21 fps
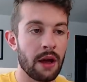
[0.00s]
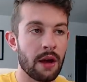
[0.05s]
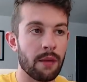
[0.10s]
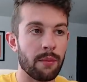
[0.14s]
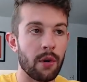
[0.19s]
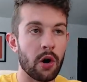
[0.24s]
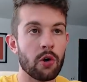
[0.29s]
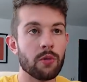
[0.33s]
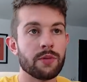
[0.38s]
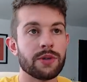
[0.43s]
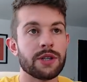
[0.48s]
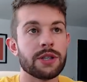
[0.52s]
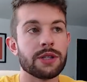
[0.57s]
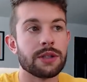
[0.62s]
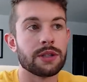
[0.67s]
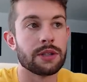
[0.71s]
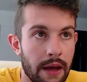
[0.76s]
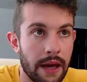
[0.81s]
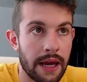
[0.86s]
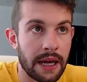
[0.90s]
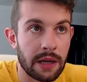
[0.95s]

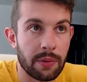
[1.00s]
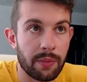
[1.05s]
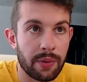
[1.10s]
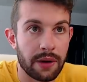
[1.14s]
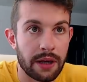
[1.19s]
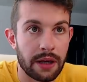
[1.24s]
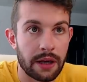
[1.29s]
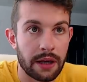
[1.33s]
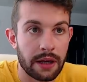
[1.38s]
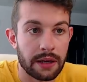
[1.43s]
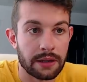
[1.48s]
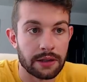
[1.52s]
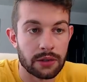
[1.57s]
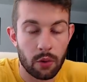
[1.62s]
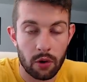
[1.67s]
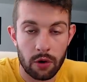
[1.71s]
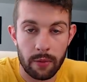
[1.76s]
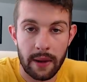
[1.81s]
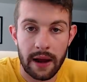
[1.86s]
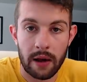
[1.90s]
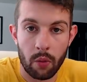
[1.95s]
Mahomes' ADP is
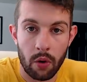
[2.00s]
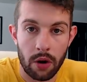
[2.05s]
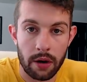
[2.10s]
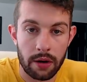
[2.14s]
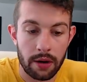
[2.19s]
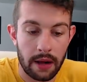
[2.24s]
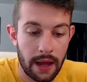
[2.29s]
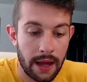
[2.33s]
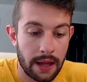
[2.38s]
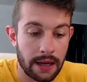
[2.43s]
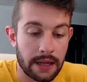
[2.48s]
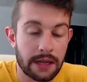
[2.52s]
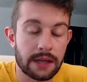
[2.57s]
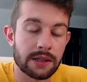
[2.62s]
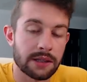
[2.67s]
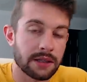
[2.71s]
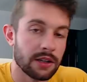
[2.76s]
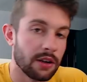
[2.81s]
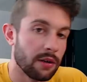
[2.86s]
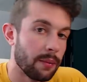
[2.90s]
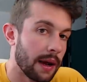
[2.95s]
quarterback 1, and he is
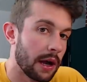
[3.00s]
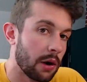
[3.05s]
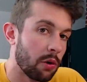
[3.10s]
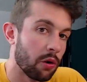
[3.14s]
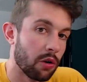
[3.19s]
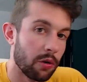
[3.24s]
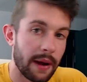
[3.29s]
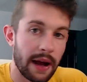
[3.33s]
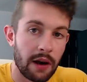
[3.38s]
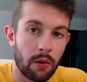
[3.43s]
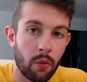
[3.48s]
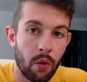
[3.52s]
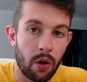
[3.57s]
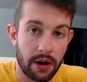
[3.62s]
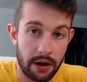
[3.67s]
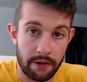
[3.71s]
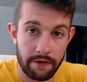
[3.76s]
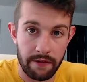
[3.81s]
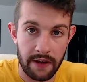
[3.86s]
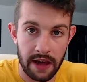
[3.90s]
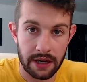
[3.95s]
still my quarterback 1
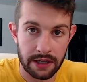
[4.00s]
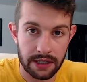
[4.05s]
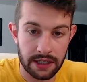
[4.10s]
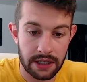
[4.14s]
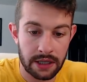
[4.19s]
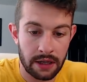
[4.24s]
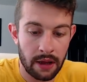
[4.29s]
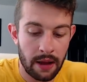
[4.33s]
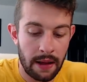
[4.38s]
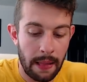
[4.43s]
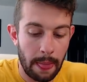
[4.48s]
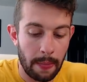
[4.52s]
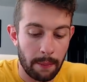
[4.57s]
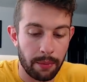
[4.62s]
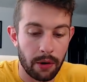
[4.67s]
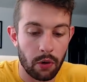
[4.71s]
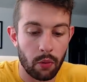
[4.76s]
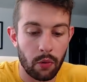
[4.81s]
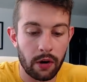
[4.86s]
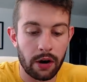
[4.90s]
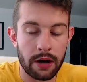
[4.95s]
in fantasy.
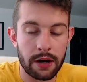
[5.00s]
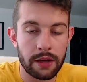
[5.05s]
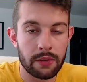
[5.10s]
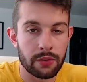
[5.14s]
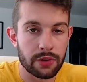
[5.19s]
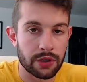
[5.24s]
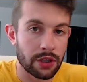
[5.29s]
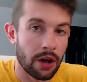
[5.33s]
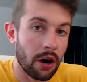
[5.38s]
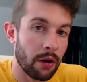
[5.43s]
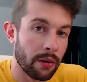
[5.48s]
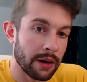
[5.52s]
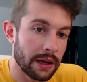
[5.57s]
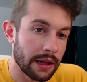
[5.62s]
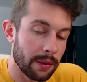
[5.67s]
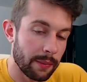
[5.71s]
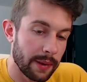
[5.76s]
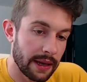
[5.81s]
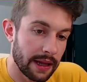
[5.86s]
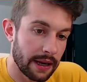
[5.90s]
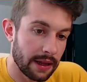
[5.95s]
But where he was going in
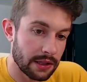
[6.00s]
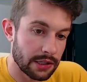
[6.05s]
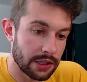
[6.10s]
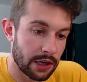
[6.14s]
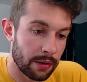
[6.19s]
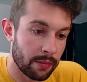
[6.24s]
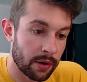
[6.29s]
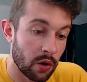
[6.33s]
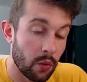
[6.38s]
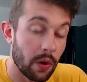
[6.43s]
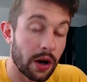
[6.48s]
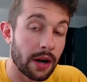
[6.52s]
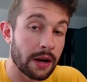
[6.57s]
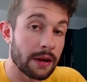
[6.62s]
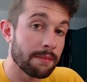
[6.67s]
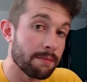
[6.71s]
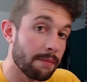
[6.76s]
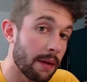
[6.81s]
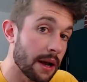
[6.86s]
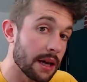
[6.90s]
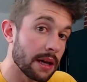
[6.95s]
the beginning of the summer and where he
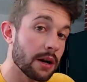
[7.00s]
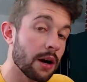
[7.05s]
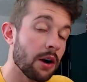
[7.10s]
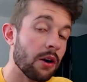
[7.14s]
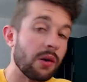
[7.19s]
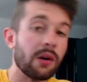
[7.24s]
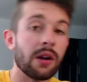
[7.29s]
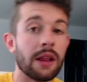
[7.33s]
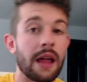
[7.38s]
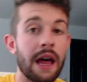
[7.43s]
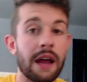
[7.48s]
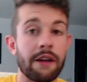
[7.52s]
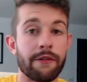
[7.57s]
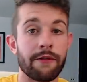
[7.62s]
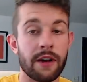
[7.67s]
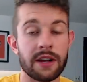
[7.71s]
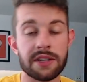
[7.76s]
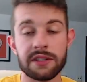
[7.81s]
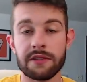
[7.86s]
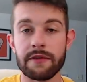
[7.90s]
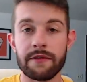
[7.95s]
might go in a lot of
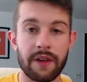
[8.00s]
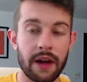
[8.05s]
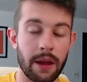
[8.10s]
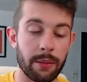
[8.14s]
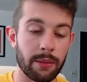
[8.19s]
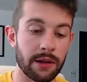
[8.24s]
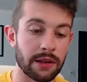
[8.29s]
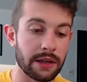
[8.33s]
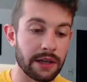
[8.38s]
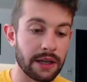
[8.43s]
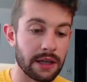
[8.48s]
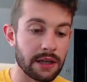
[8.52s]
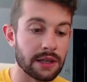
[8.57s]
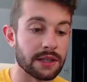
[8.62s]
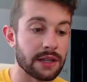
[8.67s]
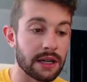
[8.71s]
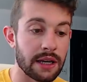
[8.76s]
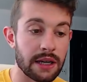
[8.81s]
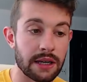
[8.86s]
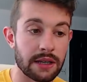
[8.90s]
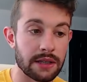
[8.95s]
friends and family leagues
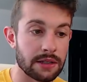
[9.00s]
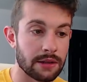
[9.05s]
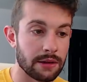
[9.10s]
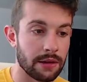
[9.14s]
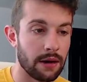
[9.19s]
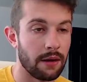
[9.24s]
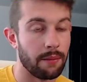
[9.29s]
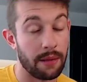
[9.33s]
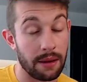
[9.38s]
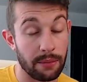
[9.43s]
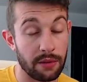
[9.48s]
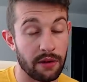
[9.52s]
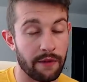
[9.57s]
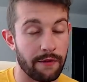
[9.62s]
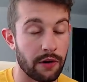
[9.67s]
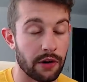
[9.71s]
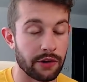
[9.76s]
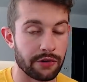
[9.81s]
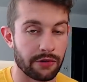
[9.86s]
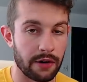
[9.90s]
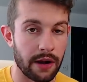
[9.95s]
is, maybe the
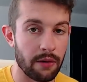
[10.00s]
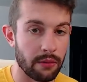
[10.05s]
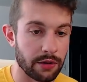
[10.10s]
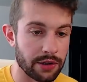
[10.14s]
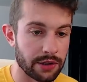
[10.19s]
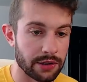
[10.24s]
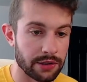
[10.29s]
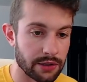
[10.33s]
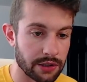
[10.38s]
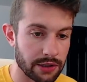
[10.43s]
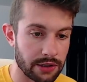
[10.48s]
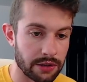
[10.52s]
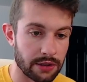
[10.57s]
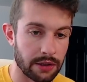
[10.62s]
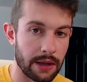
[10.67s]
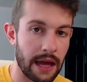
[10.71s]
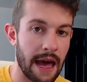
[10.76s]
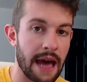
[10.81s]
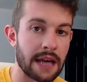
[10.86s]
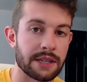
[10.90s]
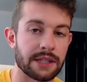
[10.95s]
1st round, which is just
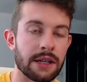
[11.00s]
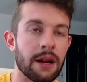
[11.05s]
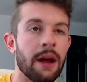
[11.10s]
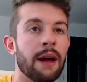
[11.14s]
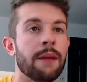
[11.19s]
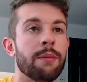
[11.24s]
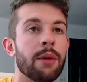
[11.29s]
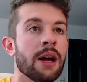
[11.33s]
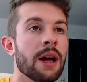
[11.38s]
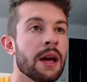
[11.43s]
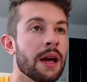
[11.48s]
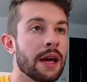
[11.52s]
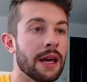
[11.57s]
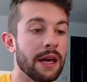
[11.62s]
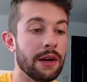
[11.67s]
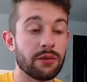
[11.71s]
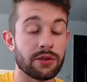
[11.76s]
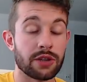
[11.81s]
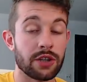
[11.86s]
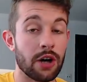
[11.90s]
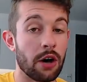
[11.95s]
asinine. But he
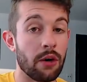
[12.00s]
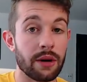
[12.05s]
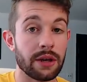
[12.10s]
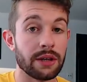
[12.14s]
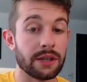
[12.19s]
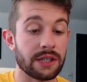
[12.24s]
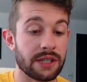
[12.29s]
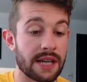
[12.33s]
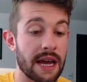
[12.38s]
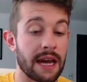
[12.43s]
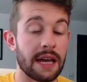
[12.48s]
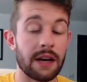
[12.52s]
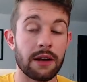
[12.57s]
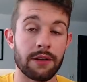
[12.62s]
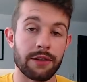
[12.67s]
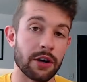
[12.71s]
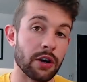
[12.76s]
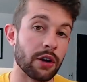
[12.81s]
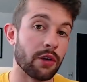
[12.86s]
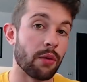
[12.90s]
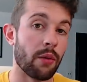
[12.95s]
was going 2nd and
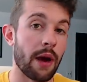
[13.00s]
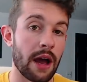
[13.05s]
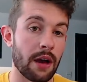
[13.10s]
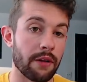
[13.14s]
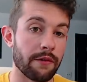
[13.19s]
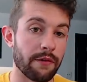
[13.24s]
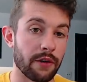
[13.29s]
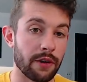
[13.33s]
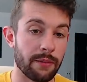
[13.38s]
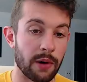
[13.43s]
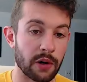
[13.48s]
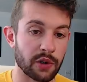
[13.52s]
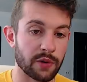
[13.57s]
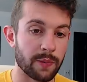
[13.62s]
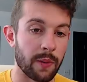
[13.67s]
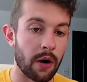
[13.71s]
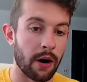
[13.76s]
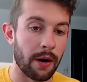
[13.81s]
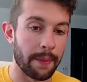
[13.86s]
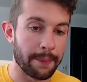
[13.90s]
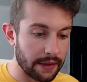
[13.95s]
3rd round for the most
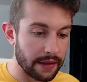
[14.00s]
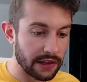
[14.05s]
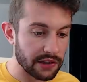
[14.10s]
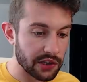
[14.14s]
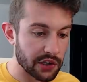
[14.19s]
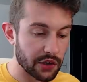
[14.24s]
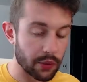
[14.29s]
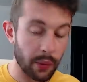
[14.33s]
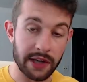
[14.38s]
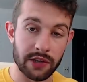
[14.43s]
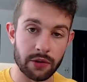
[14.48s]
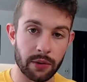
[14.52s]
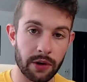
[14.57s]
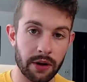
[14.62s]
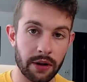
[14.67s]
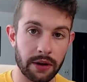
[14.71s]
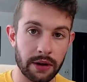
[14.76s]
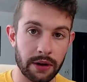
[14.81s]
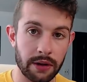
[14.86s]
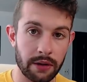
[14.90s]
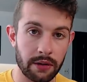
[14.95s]
part. That's just way too
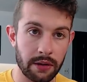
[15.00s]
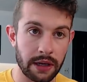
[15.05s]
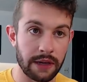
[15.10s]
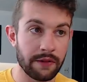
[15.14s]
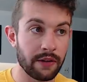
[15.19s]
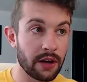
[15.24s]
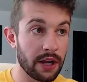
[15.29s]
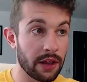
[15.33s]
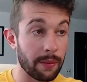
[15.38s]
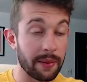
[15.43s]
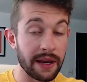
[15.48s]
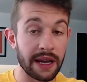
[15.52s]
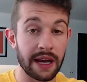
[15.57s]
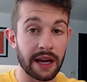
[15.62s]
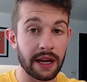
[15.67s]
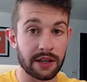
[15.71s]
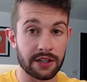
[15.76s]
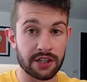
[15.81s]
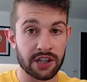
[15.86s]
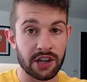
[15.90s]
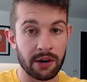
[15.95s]
early. Even in the
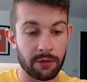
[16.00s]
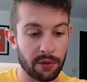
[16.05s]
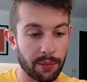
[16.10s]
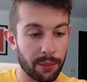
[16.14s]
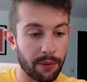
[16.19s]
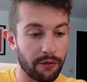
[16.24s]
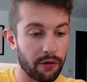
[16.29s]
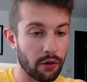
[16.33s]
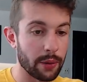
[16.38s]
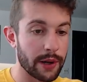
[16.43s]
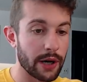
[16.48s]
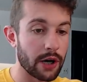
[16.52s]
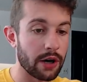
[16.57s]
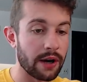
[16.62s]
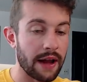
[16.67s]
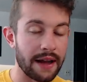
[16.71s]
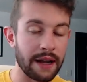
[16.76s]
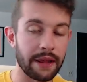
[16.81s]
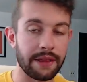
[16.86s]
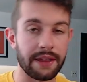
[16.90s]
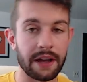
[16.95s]
beginning of the summer, before we heard
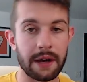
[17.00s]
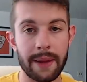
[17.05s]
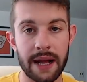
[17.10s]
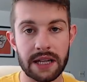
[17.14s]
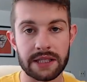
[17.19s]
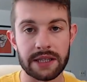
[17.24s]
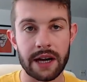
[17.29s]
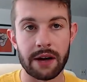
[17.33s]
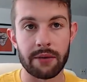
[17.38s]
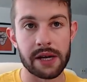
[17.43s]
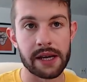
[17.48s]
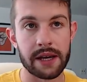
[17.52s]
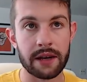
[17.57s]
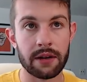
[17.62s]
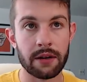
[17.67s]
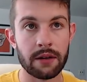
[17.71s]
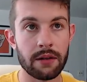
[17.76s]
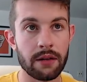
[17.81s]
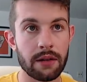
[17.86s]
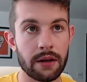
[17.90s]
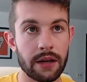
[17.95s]
anything about Tyreek
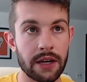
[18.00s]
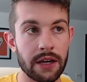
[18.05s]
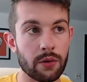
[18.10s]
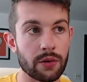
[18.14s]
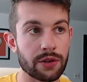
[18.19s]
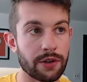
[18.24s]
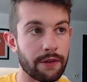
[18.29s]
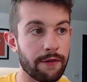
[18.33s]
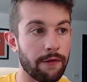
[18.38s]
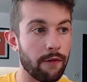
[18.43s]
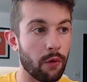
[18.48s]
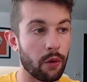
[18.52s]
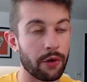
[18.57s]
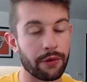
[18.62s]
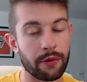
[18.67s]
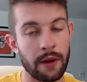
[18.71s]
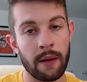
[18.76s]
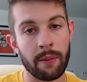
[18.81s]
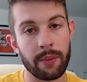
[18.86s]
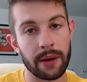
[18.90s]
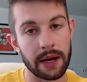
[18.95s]
Hill, he was a
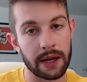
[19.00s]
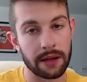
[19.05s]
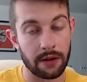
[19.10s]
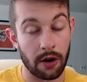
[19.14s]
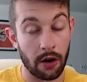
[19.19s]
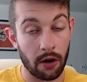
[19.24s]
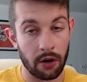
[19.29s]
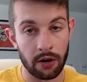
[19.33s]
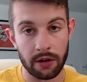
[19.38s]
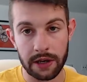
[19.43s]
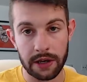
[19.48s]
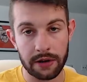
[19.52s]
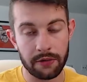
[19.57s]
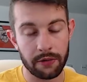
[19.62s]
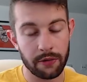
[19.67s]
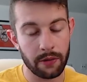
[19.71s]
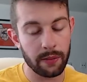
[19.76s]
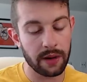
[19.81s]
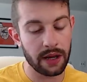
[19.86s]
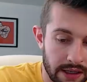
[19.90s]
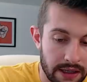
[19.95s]
fourth-round pick at the earliest
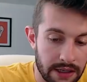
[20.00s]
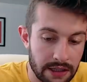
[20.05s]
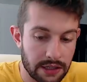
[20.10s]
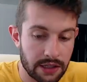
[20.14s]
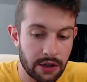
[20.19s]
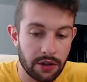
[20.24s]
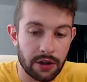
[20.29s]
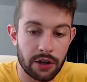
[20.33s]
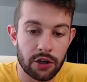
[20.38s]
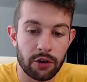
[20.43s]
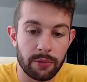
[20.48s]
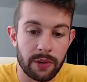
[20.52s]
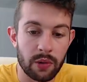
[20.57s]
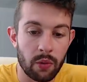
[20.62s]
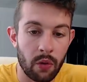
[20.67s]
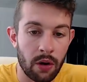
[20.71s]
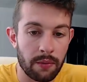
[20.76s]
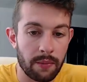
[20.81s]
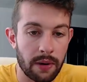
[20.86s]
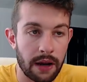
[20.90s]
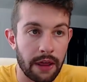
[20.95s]
for me. He's still a
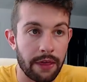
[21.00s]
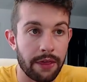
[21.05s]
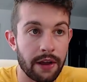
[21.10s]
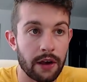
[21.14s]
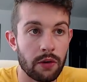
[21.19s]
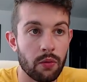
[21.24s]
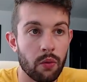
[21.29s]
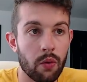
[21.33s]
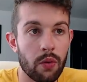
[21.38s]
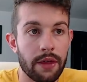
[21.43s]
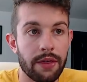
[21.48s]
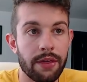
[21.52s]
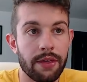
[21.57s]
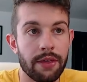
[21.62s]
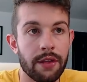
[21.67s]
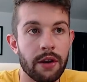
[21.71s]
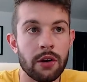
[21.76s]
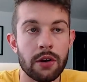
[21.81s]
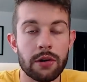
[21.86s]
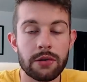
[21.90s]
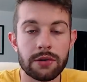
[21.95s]
QB1, but I think with the
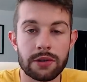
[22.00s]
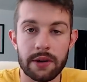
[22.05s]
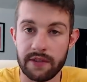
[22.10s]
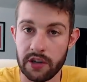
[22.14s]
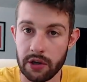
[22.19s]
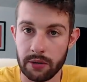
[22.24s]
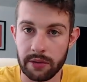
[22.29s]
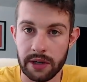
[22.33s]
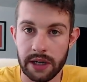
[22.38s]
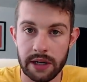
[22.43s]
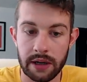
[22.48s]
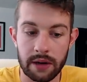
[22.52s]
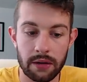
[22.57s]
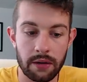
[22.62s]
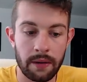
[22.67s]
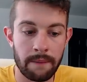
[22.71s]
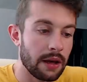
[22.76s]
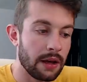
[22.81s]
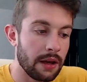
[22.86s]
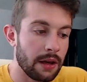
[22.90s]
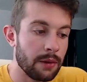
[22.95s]
news of Tyreek
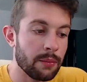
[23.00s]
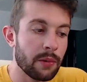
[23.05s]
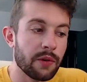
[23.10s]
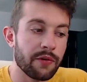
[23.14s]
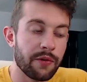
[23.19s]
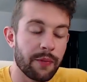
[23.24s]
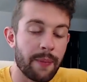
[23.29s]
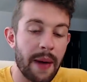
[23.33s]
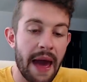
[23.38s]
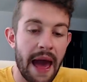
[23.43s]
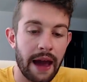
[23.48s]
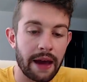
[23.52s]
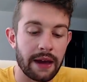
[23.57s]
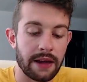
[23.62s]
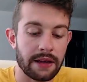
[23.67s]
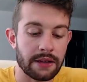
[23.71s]
Hill, he moves back